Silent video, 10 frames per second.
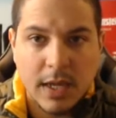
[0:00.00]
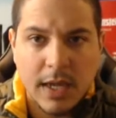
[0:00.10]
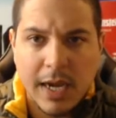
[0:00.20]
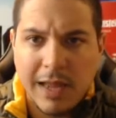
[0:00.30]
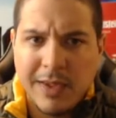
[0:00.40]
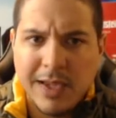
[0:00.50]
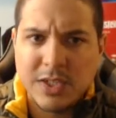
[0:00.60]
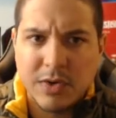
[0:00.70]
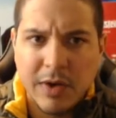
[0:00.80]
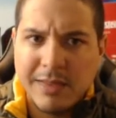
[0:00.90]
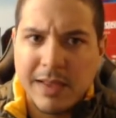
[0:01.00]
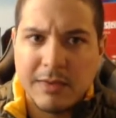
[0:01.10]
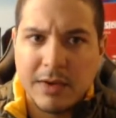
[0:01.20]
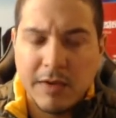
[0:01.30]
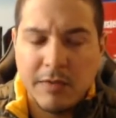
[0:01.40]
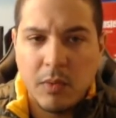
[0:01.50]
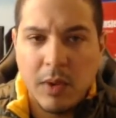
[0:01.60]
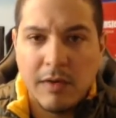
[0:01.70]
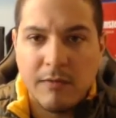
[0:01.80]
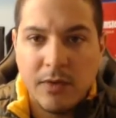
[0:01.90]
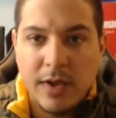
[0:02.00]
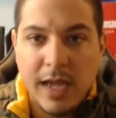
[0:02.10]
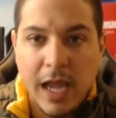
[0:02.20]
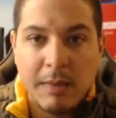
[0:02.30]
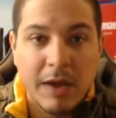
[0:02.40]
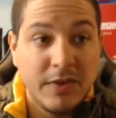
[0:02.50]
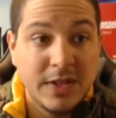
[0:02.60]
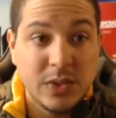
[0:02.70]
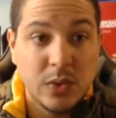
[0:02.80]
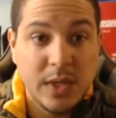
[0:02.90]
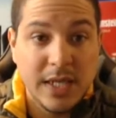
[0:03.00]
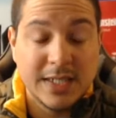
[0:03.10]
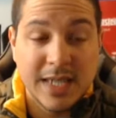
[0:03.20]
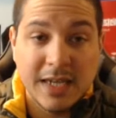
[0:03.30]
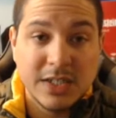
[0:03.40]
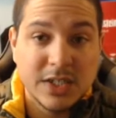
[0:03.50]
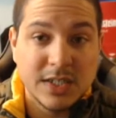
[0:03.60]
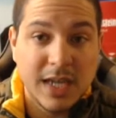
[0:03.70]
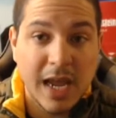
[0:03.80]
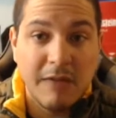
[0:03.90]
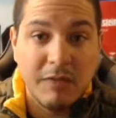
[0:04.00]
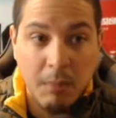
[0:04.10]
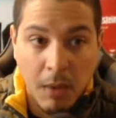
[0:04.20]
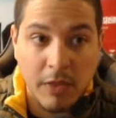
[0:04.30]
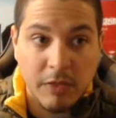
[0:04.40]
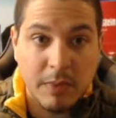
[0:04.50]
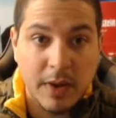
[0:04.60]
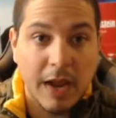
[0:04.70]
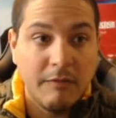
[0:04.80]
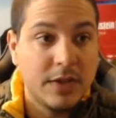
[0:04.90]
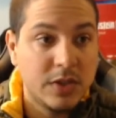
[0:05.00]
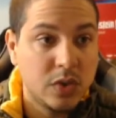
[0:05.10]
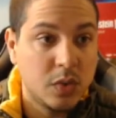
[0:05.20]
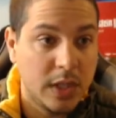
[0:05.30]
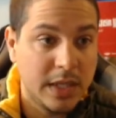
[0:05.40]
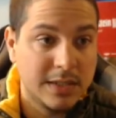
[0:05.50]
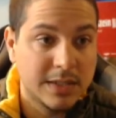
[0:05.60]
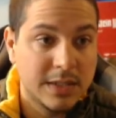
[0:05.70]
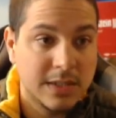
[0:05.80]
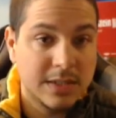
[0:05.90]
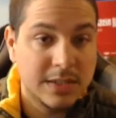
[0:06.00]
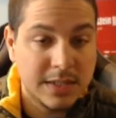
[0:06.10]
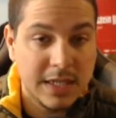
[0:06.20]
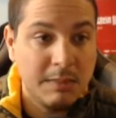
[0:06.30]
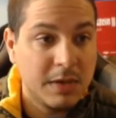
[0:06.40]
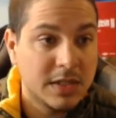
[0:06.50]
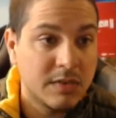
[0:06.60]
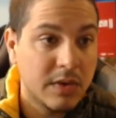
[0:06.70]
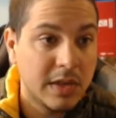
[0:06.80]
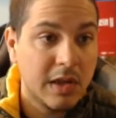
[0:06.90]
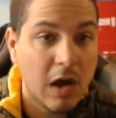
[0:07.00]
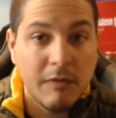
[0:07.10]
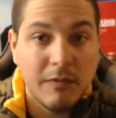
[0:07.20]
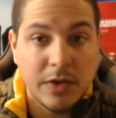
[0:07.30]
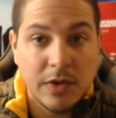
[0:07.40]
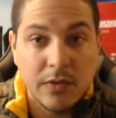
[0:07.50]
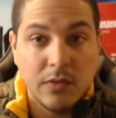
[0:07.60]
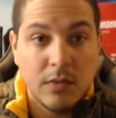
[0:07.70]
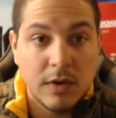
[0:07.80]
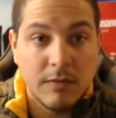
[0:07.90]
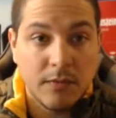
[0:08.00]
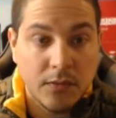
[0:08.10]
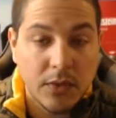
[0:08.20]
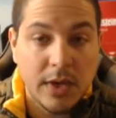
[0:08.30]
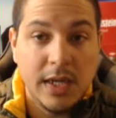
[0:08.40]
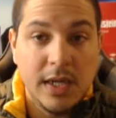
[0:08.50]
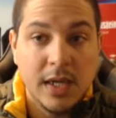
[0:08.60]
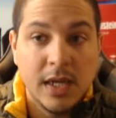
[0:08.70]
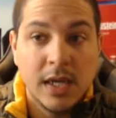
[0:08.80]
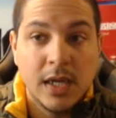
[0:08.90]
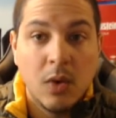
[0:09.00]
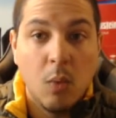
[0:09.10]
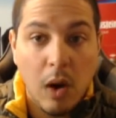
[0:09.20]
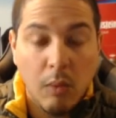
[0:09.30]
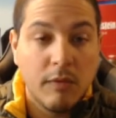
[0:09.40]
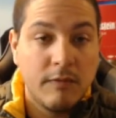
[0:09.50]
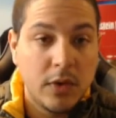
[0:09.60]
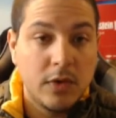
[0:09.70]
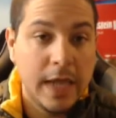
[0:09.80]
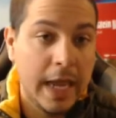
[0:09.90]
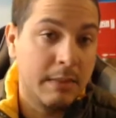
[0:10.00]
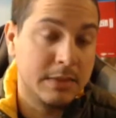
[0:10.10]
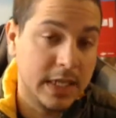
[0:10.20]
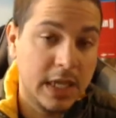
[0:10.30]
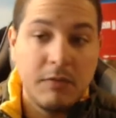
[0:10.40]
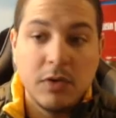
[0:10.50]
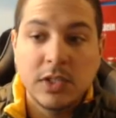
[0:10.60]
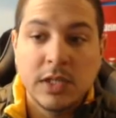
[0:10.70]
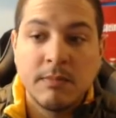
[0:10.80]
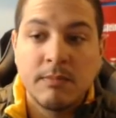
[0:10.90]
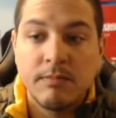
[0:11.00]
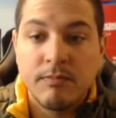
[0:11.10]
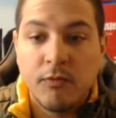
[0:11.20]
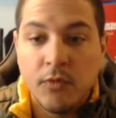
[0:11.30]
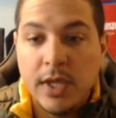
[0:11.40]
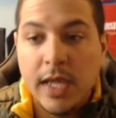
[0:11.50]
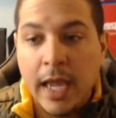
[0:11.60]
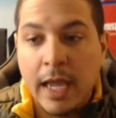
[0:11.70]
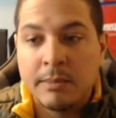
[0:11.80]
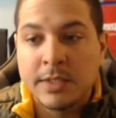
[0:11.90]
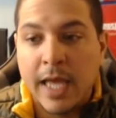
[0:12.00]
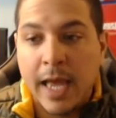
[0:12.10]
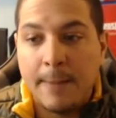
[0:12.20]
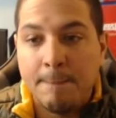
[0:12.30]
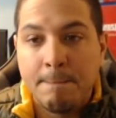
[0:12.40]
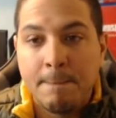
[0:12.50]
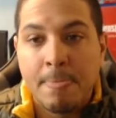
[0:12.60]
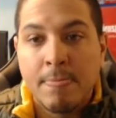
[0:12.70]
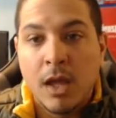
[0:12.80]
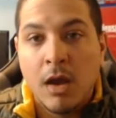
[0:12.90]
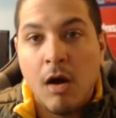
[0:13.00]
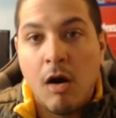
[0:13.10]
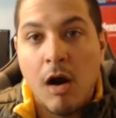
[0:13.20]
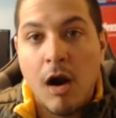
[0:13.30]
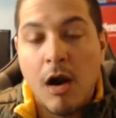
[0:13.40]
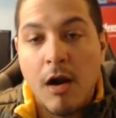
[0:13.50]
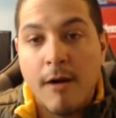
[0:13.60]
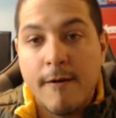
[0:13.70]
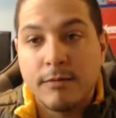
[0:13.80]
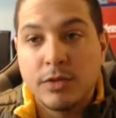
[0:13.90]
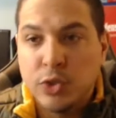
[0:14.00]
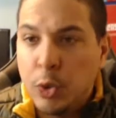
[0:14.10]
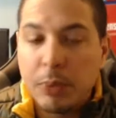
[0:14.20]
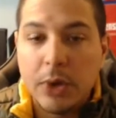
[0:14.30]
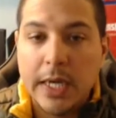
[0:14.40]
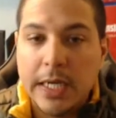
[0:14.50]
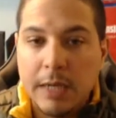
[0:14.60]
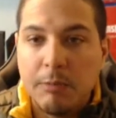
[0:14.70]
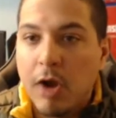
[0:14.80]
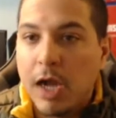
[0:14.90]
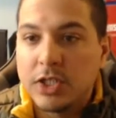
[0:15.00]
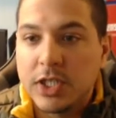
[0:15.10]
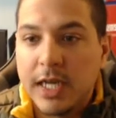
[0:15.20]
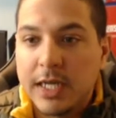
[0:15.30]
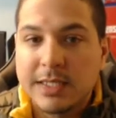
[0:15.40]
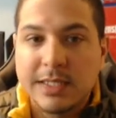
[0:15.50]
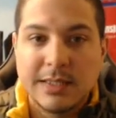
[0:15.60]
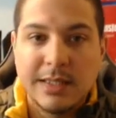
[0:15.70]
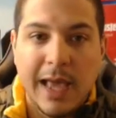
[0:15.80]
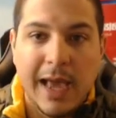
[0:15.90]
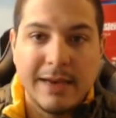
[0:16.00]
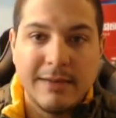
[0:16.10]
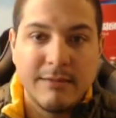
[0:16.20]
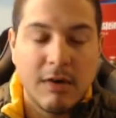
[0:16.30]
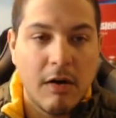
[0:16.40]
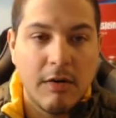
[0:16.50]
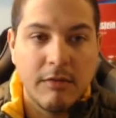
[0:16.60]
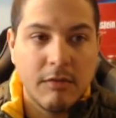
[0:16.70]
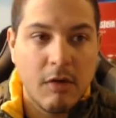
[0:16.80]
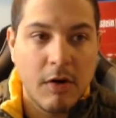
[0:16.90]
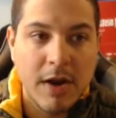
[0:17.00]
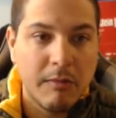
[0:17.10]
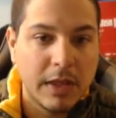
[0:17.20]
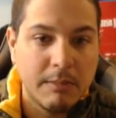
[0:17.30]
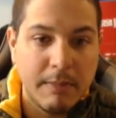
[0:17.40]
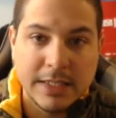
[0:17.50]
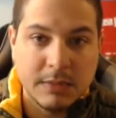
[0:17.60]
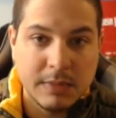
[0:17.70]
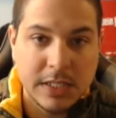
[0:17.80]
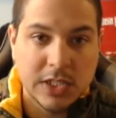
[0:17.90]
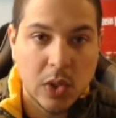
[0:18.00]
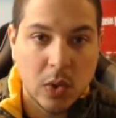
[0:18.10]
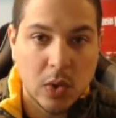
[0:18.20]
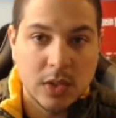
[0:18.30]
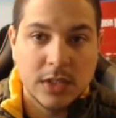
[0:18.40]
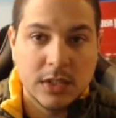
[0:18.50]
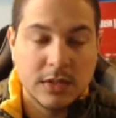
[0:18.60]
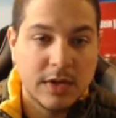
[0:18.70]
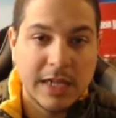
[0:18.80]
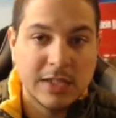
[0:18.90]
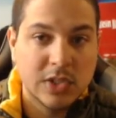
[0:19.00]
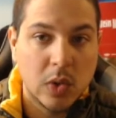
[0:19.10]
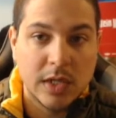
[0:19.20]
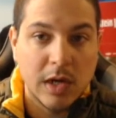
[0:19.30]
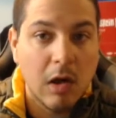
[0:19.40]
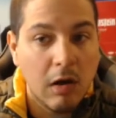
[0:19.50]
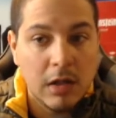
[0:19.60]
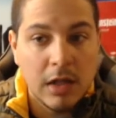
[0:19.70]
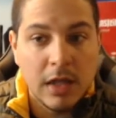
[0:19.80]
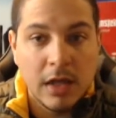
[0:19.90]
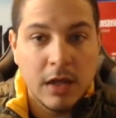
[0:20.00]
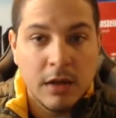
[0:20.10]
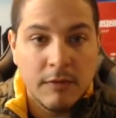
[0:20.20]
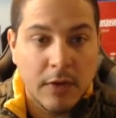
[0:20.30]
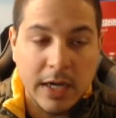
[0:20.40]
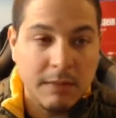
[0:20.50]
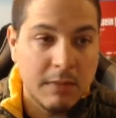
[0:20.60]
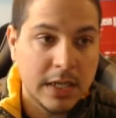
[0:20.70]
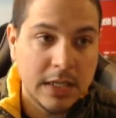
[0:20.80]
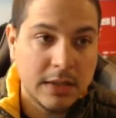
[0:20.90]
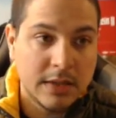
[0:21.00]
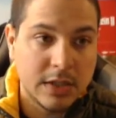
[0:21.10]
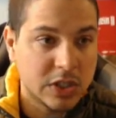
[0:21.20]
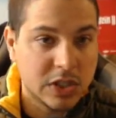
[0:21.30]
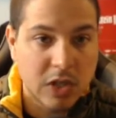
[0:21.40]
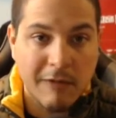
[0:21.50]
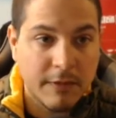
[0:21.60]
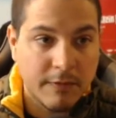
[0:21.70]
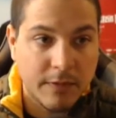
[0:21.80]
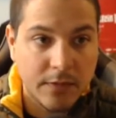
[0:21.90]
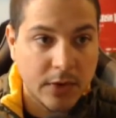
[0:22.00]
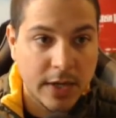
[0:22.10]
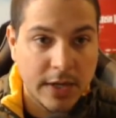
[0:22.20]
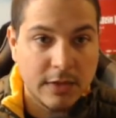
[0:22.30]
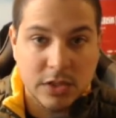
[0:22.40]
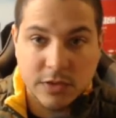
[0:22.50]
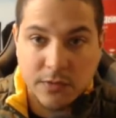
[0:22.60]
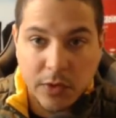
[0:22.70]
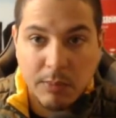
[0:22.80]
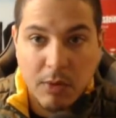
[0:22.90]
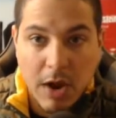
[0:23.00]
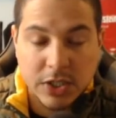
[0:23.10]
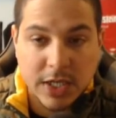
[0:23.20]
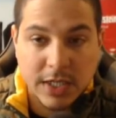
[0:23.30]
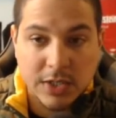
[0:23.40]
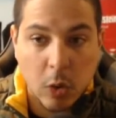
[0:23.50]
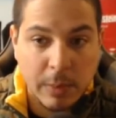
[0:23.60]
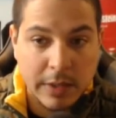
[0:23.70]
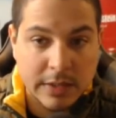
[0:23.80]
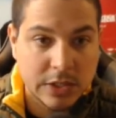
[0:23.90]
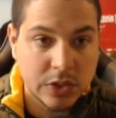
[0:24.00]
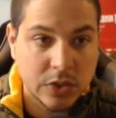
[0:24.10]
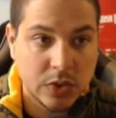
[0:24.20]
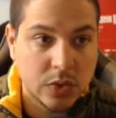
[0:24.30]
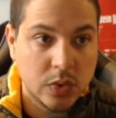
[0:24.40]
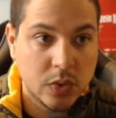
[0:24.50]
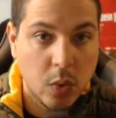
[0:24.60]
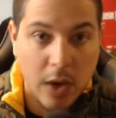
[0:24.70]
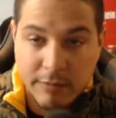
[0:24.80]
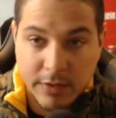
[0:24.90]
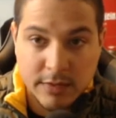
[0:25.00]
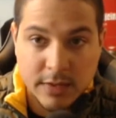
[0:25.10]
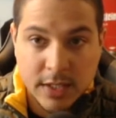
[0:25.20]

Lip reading: And I think it's great that they're giving away a free game every 2 weeks. Not every month, but every 2 weeks. Steam doesn't really offer you free, well-reviewed games. They give you some free games that are super indie projects that are not really meant to be sold. They're not sold at all for any money. They're just offered for free. They're just free projects open to whoever.